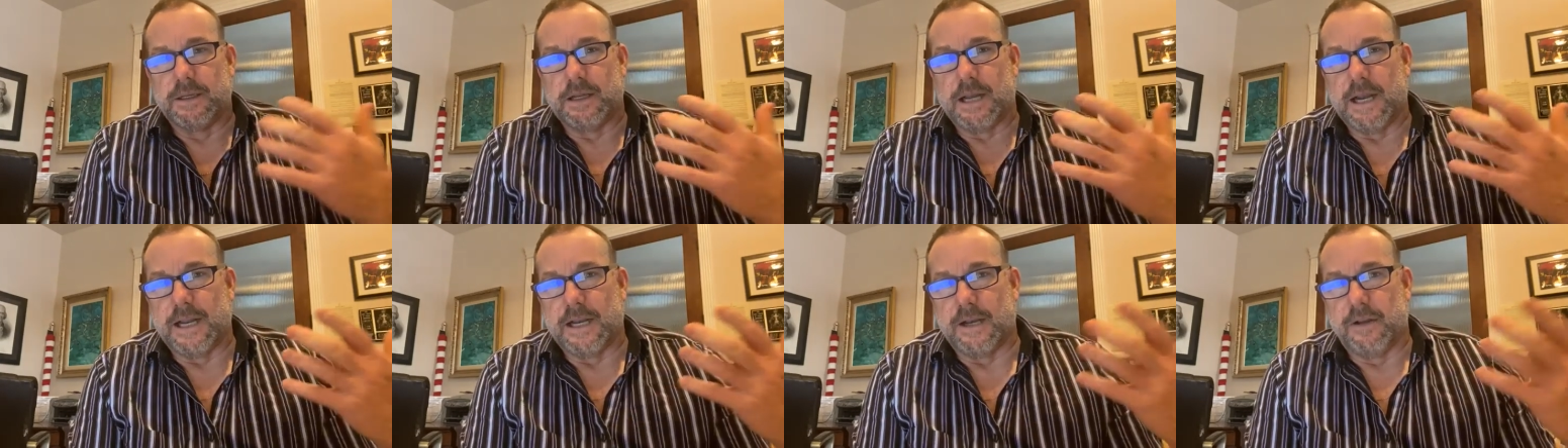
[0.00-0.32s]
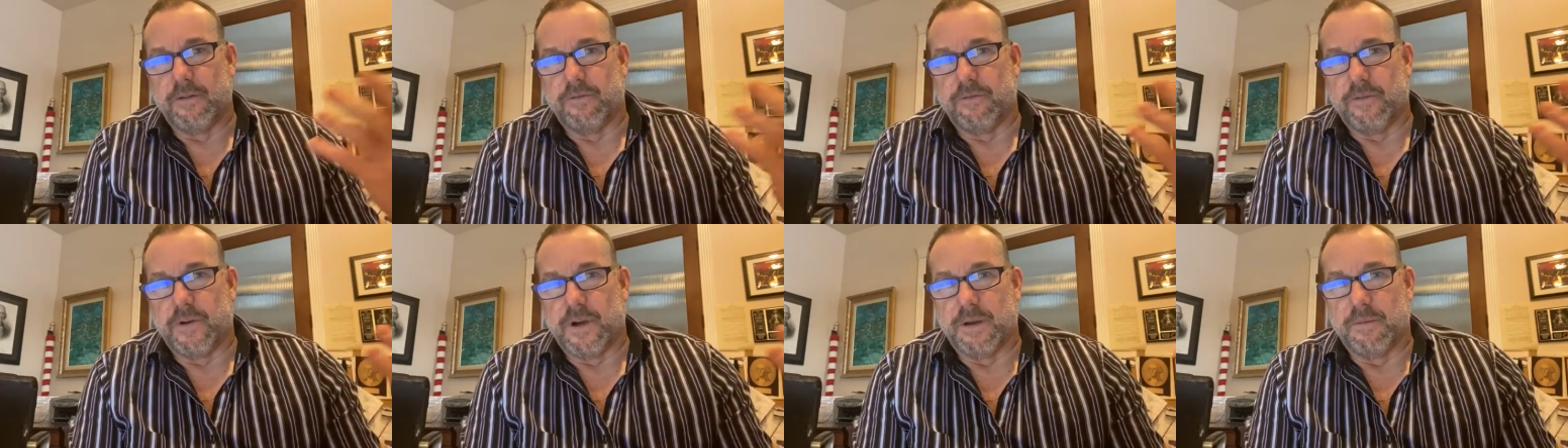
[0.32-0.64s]
kind
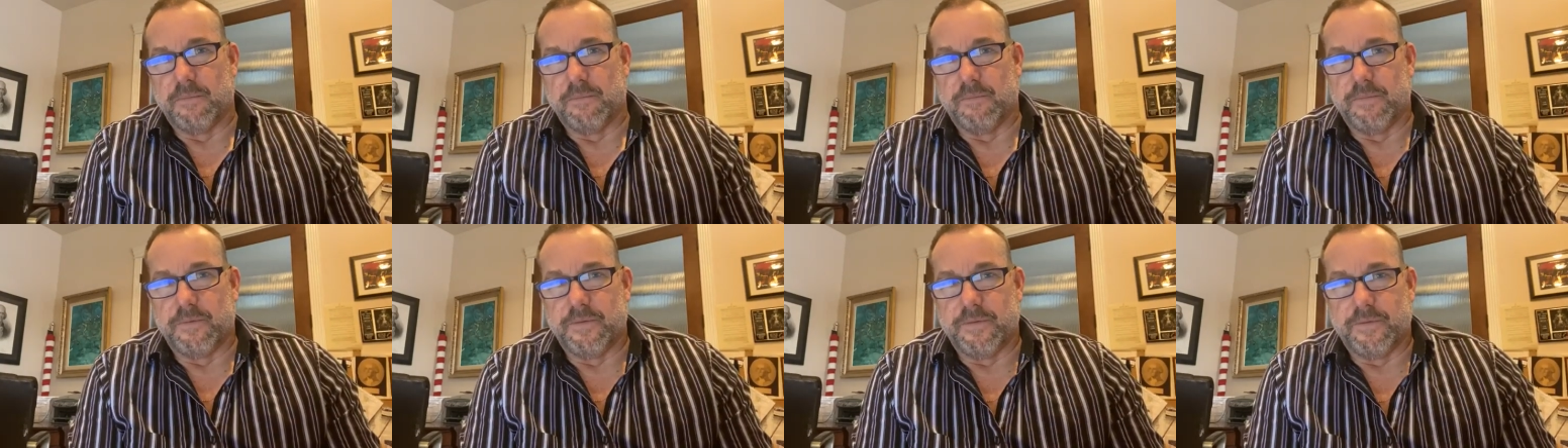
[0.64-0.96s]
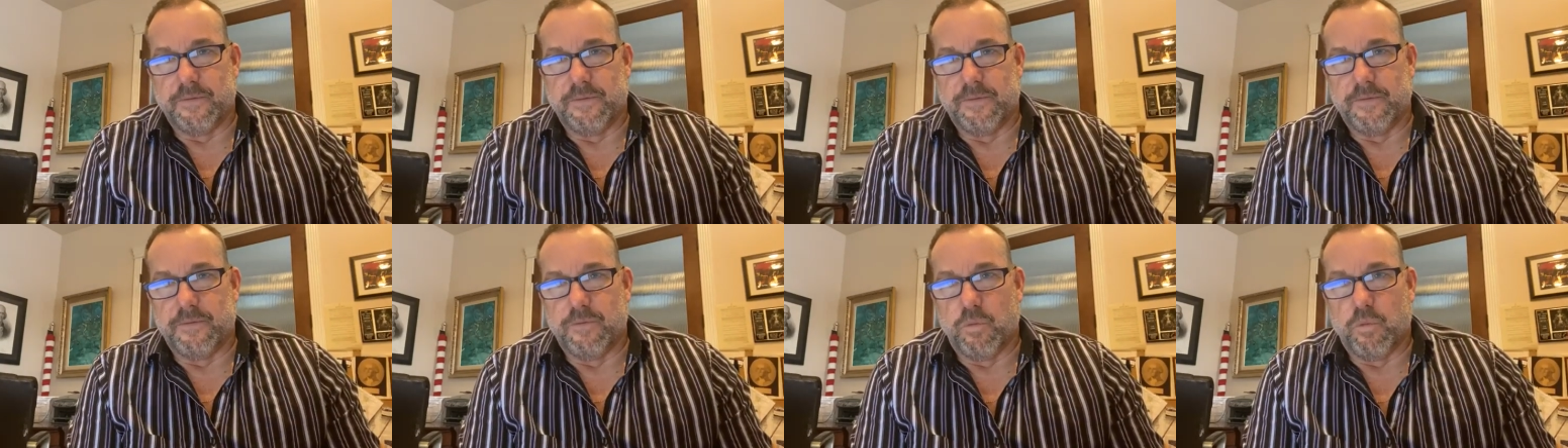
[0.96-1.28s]
of um,
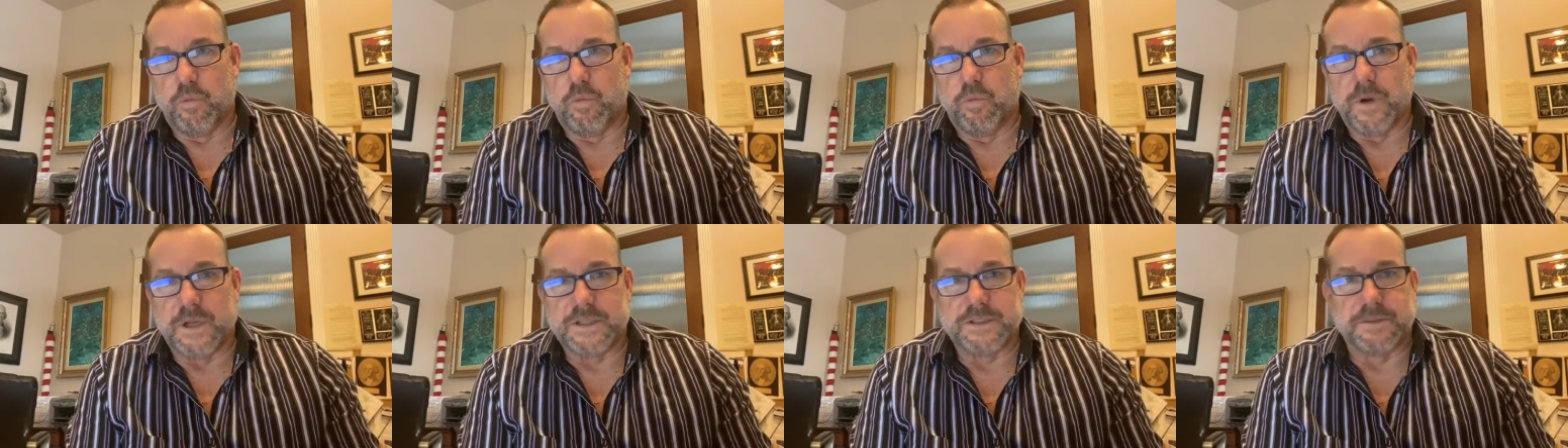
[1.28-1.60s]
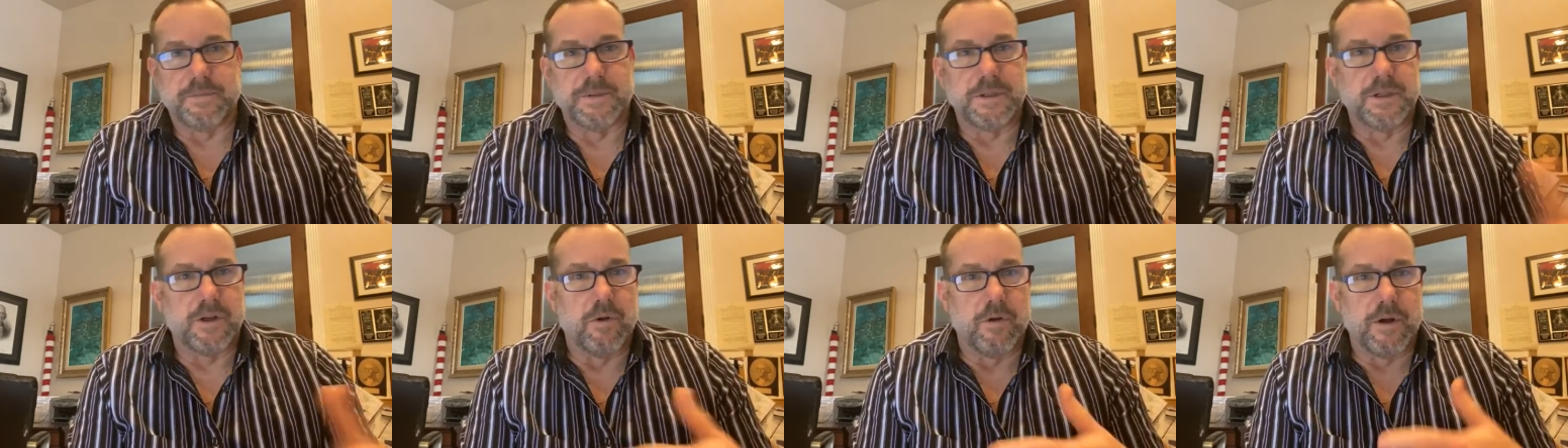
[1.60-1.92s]
what's
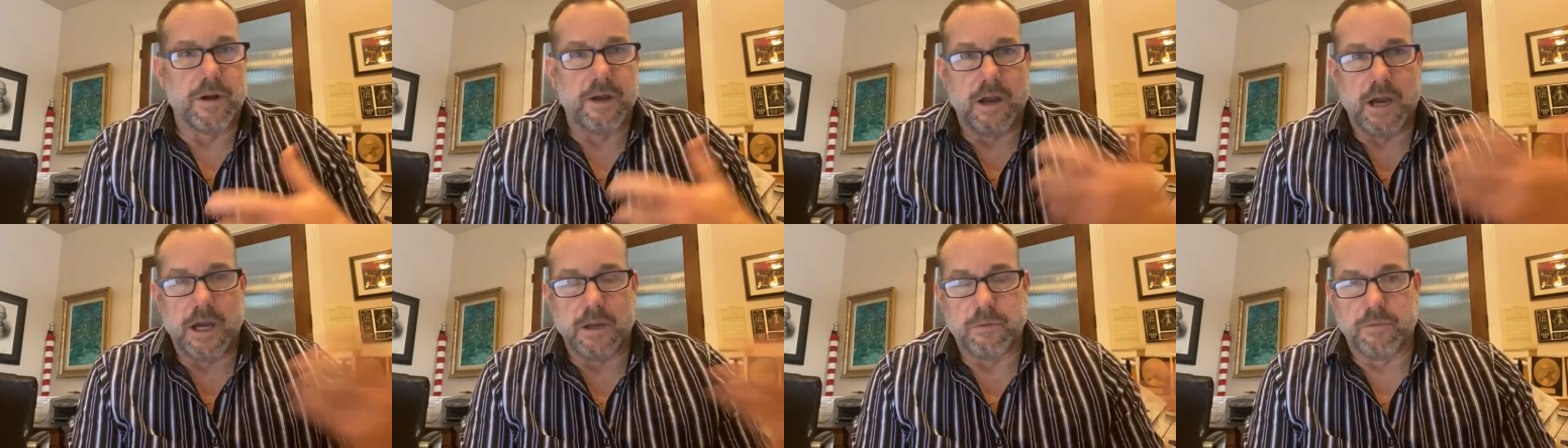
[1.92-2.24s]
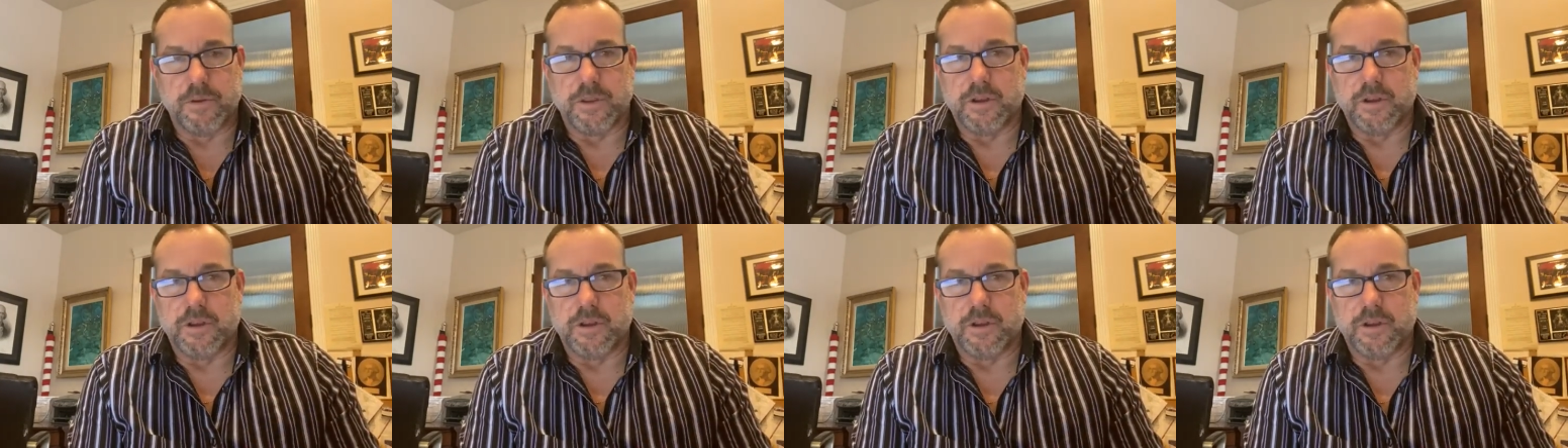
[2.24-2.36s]
been going on